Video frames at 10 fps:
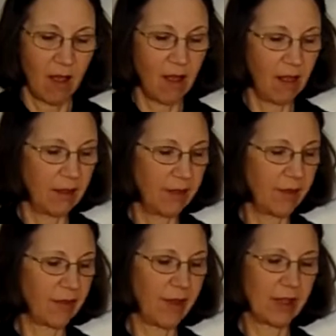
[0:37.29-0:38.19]
All
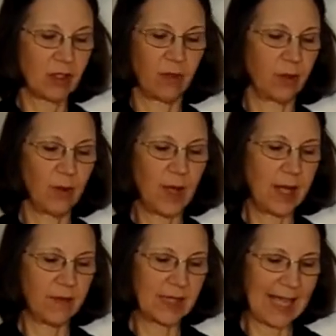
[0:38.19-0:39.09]
other thoughts flew
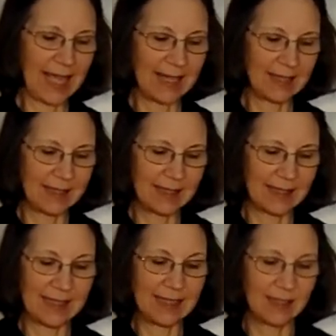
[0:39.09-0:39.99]
out of his head as he
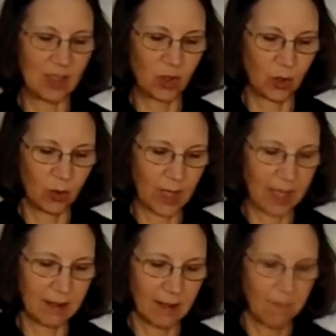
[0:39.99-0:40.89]
seized the
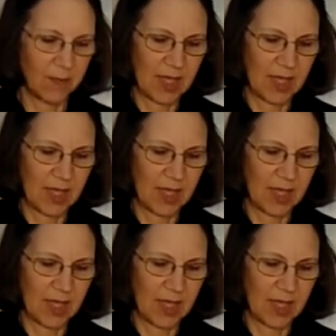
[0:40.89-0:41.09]
suitcase,